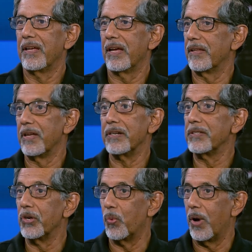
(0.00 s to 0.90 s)
There
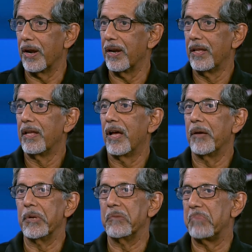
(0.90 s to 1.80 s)
isn't one. I mean,